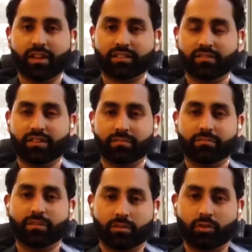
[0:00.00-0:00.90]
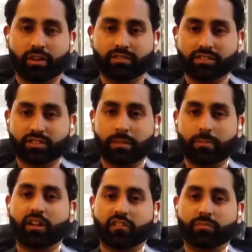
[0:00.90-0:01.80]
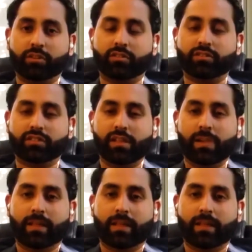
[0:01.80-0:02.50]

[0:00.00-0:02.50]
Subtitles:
activity, organization to be a part of, because,